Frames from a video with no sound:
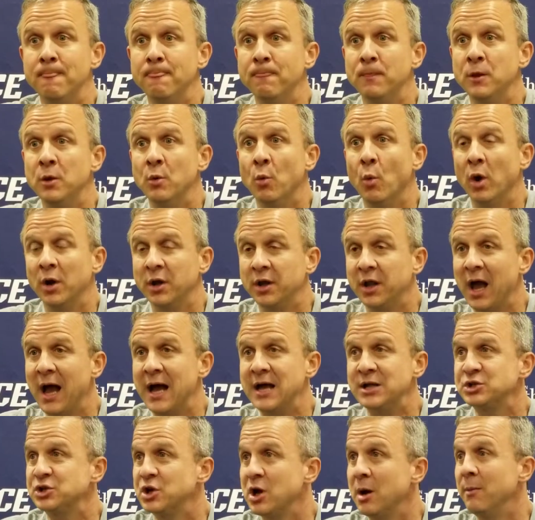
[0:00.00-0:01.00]
You want
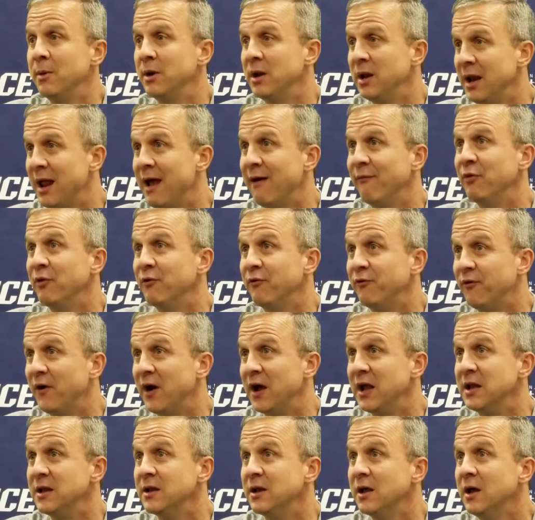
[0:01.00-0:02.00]
guys coming in having to
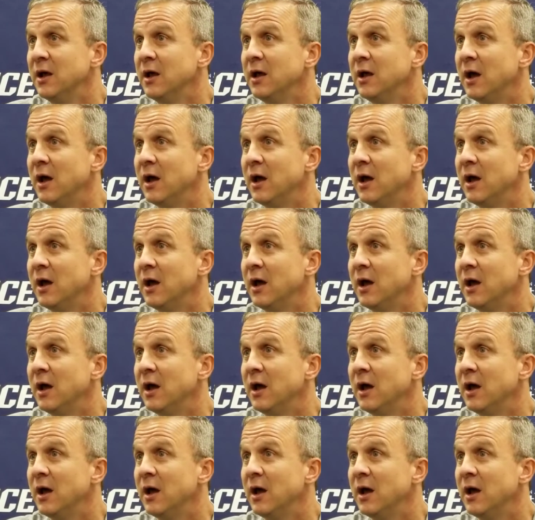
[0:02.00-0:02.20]
fight